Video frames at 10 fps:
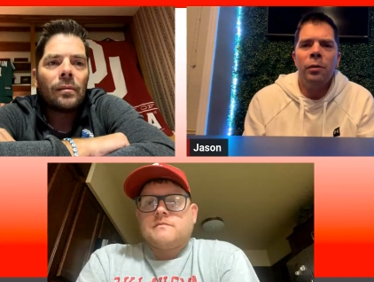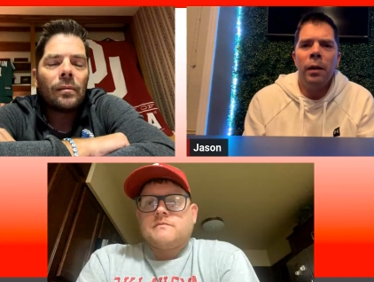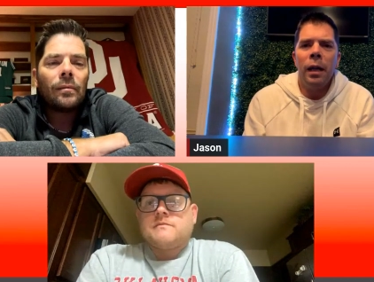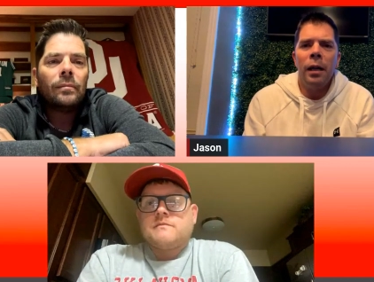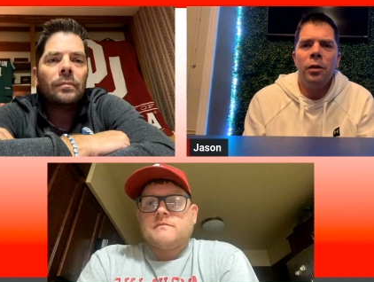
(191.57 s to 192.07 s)
Speaker 1: week
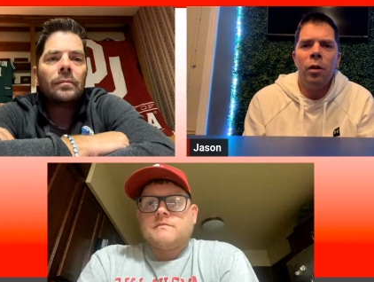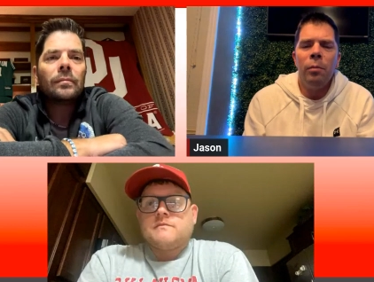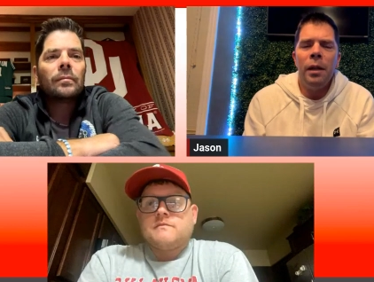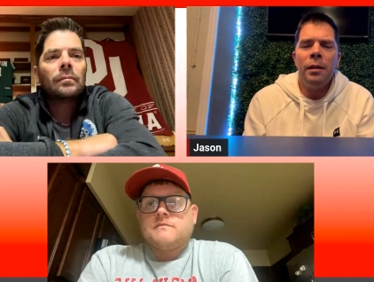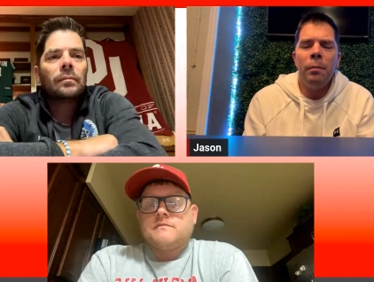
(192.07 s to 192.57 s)
against Ole
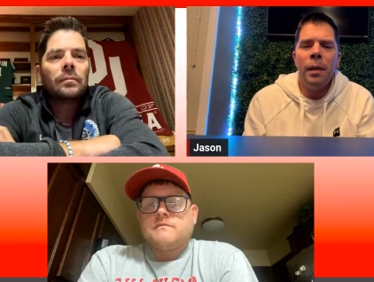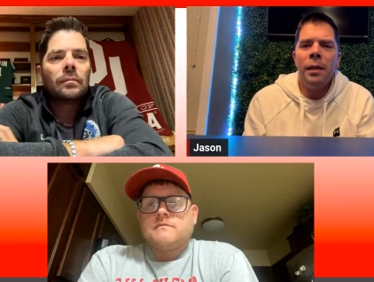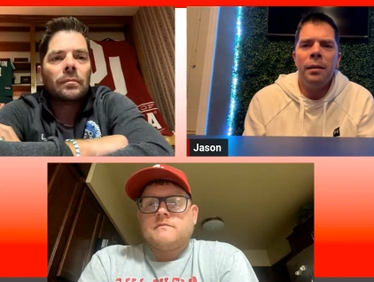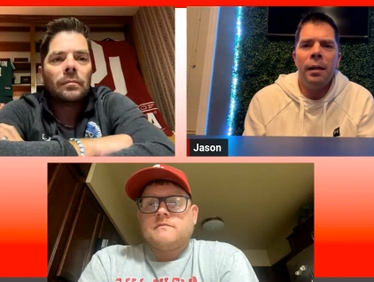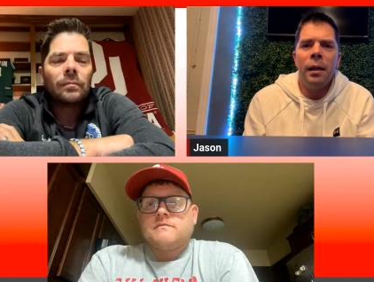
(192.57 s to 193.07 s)

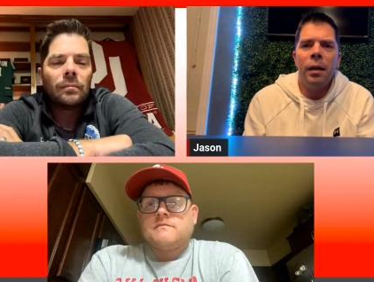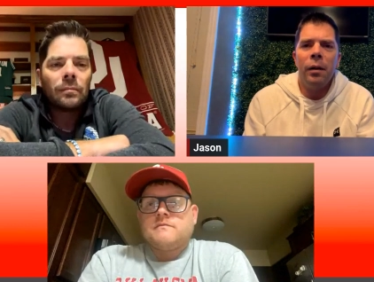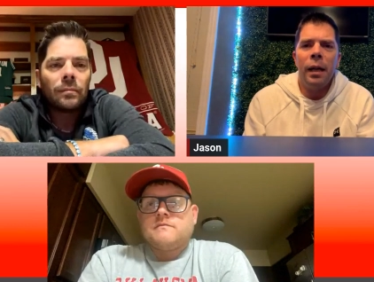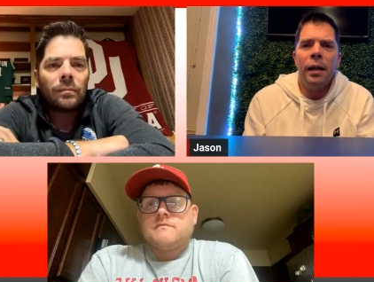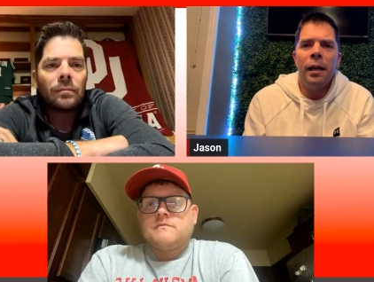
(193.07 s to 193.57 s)
Miss, they get,
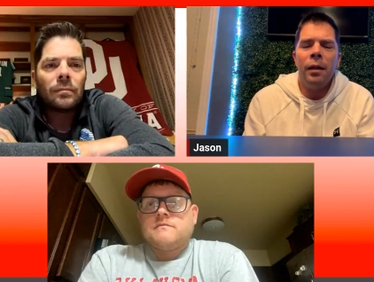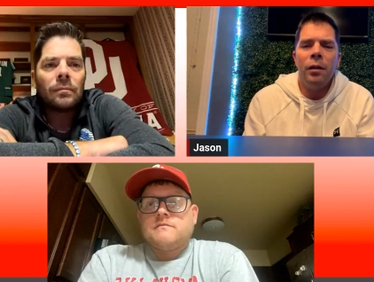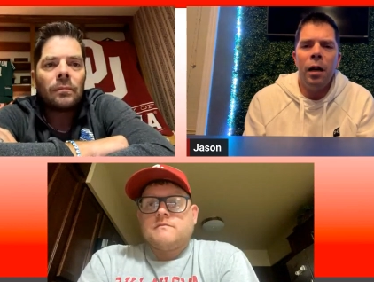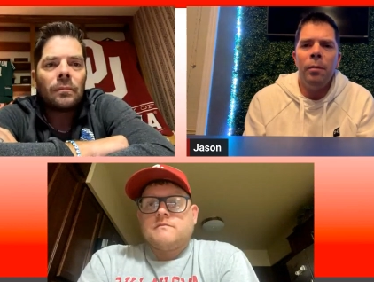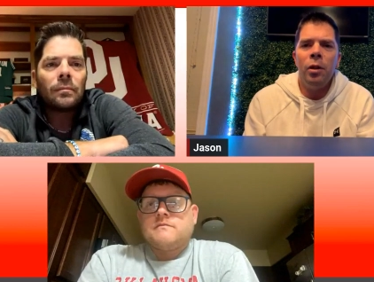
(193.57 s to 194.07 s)
they get the
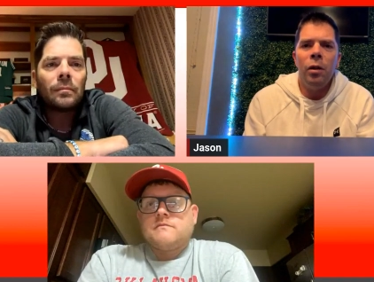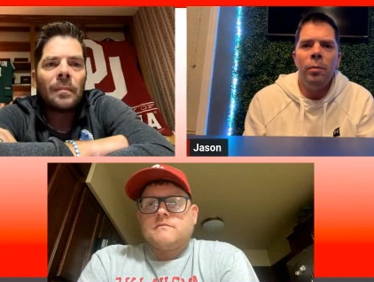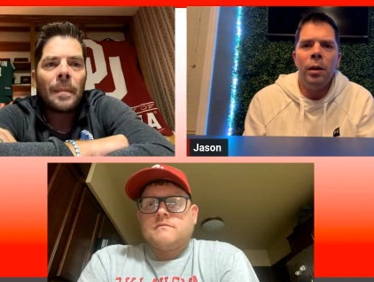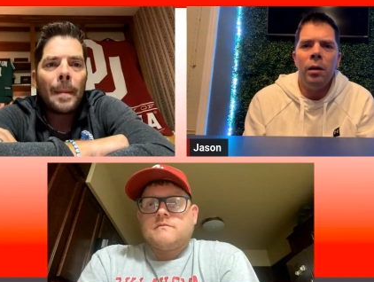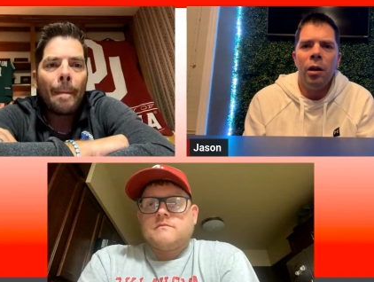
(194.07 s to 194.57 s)
W,
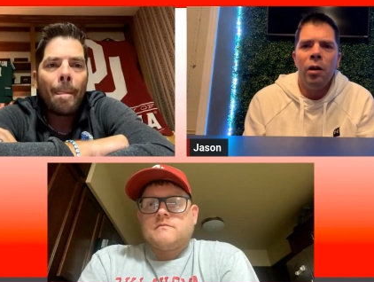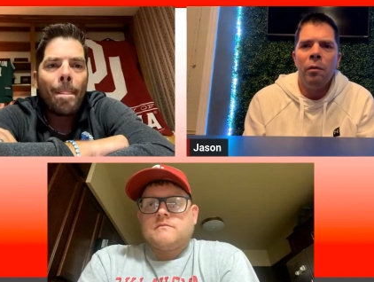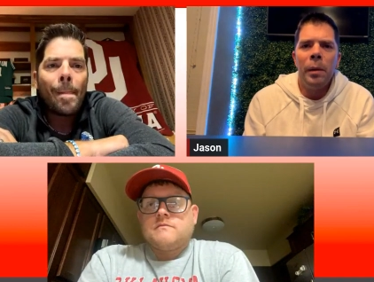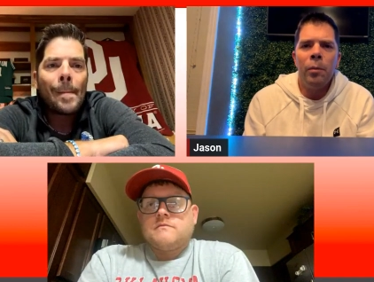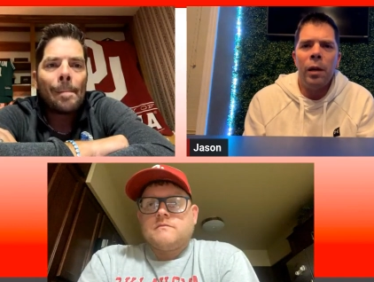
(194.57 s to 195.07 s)
but
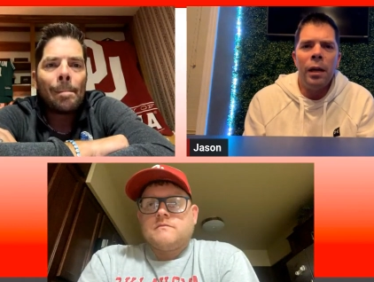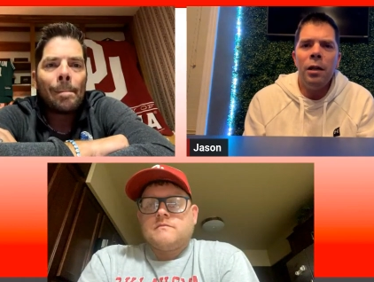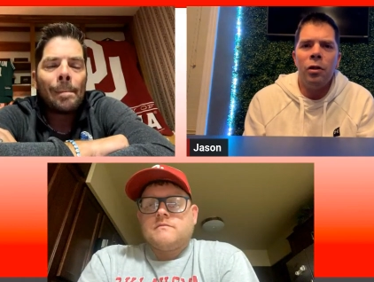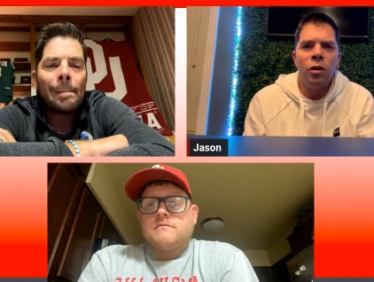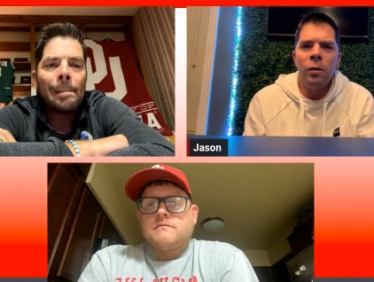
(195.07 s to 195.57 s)
remember they
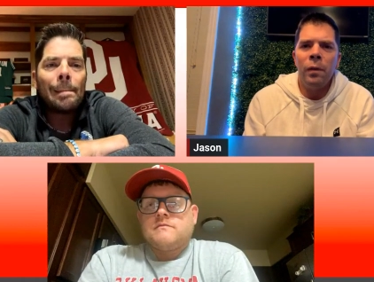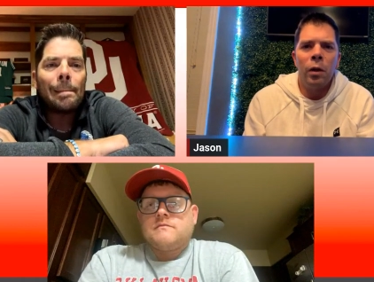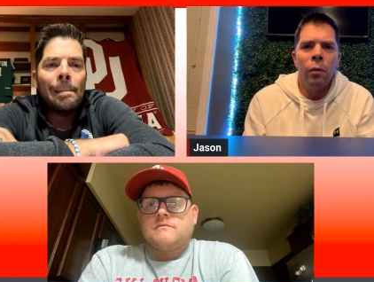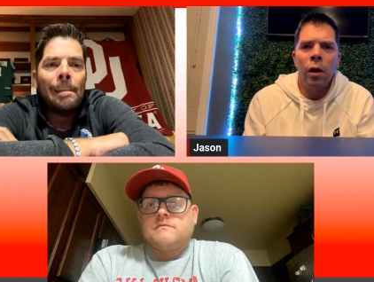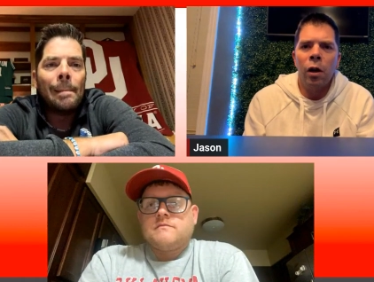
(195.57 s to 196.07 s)
didn't shoot very
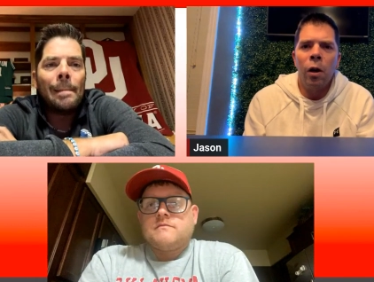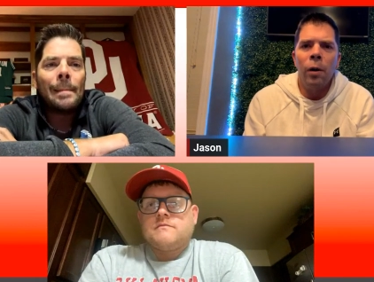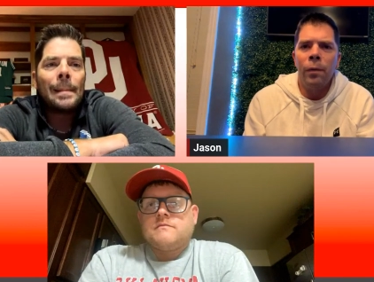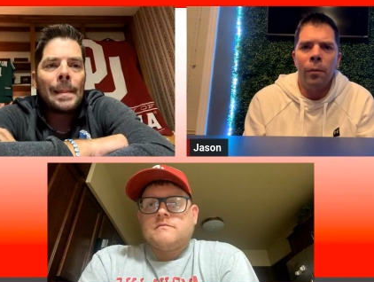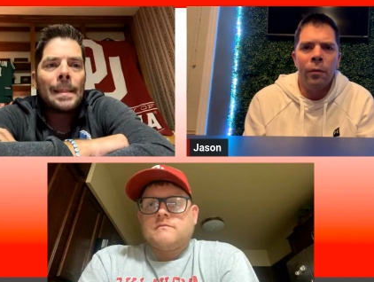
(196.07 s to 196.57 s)
well at all
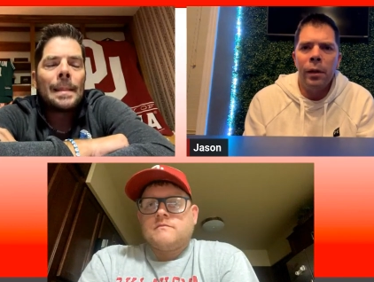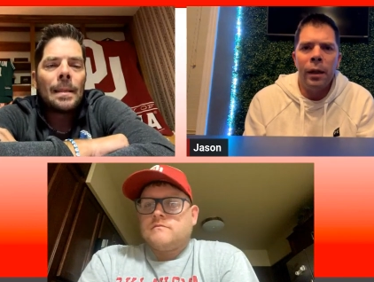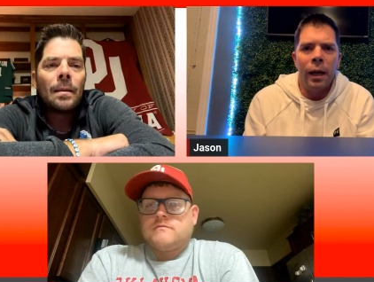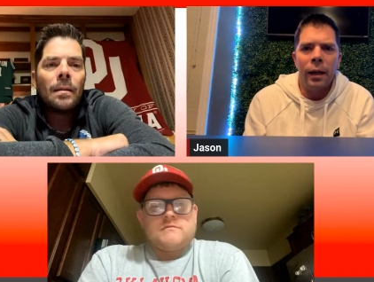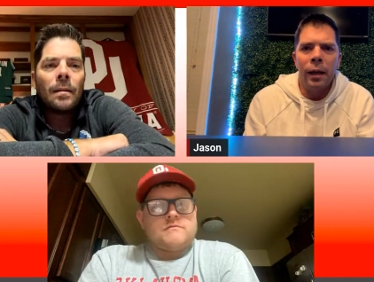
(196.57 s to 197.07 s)
from three in
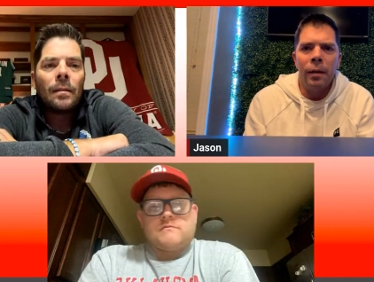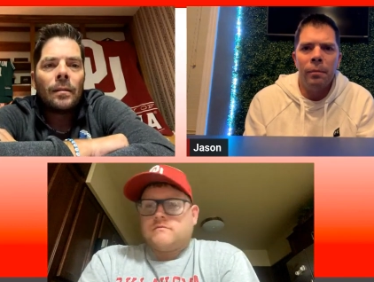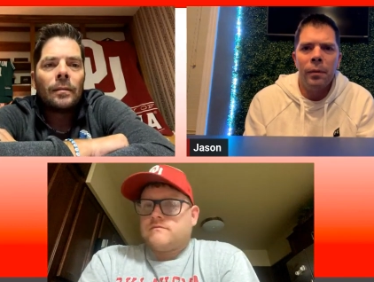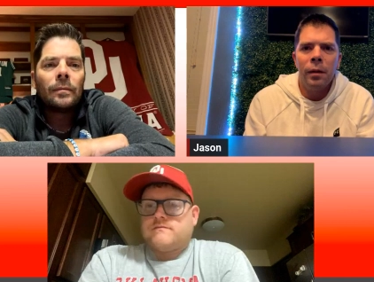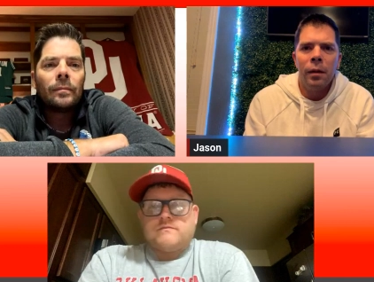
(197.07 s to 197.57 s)
that game.
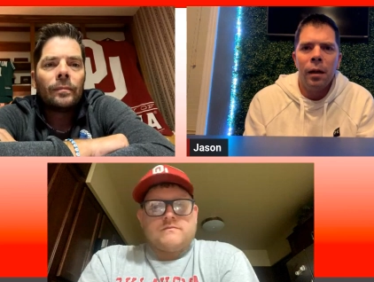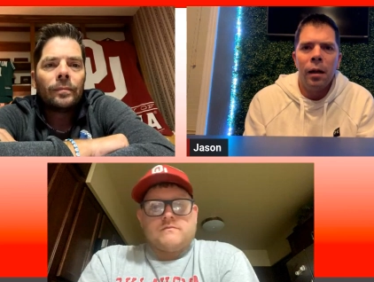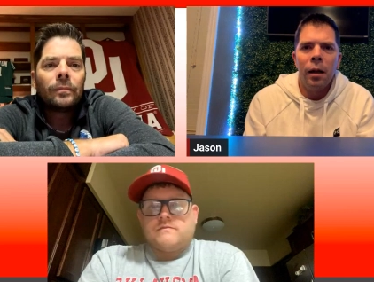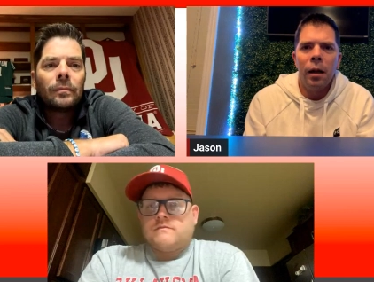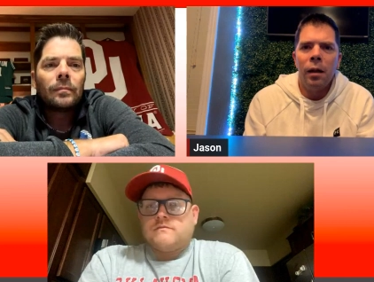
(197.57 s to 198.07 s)

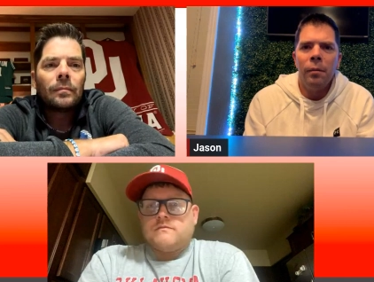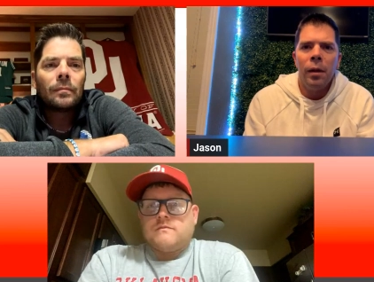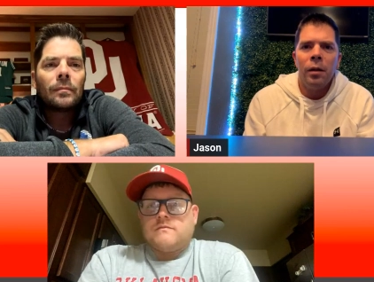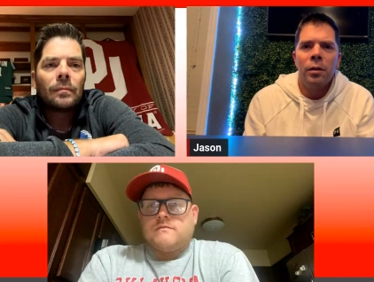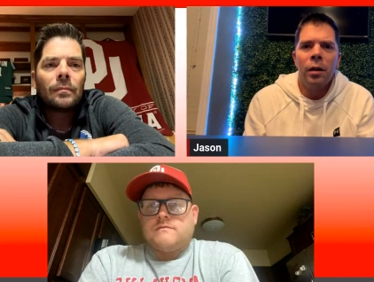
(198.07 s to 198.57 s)
Uh,
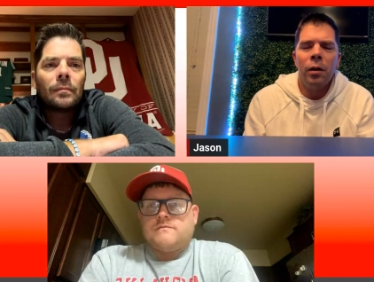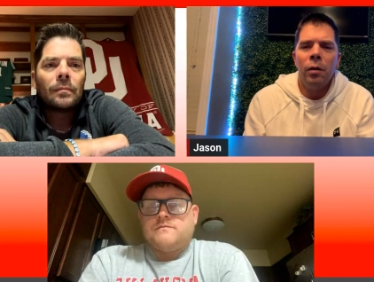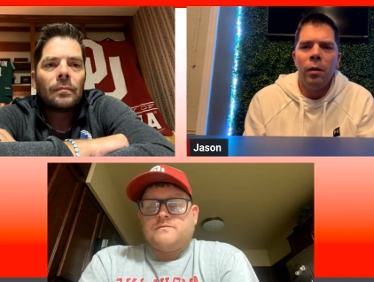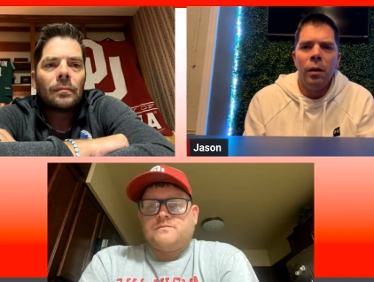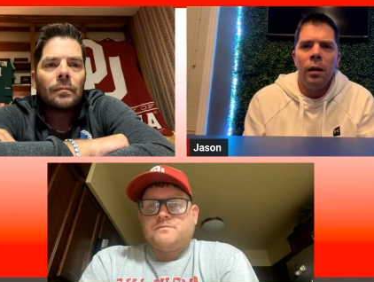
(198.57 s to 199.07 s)
so,
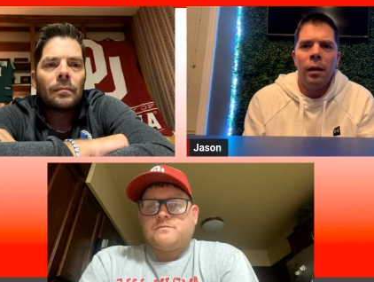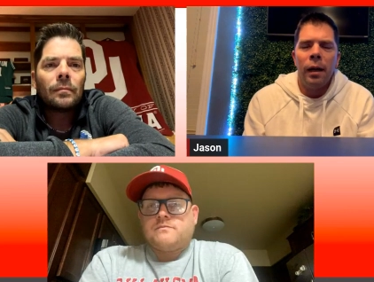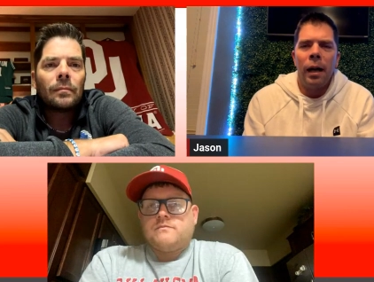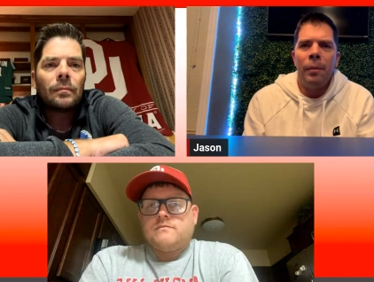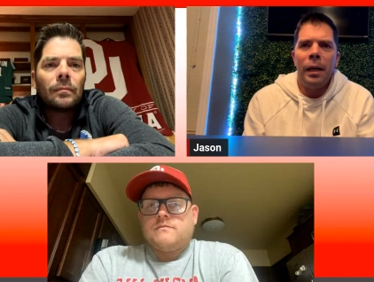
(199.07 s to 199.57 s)

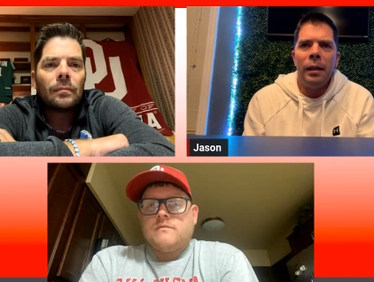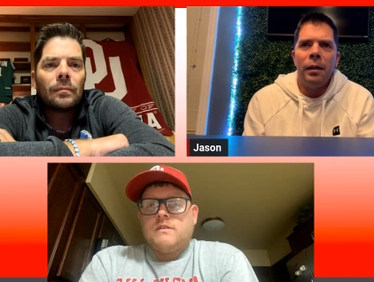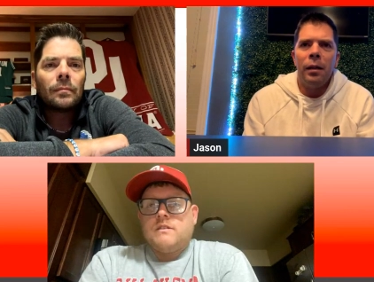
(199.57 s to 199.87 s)
I mean,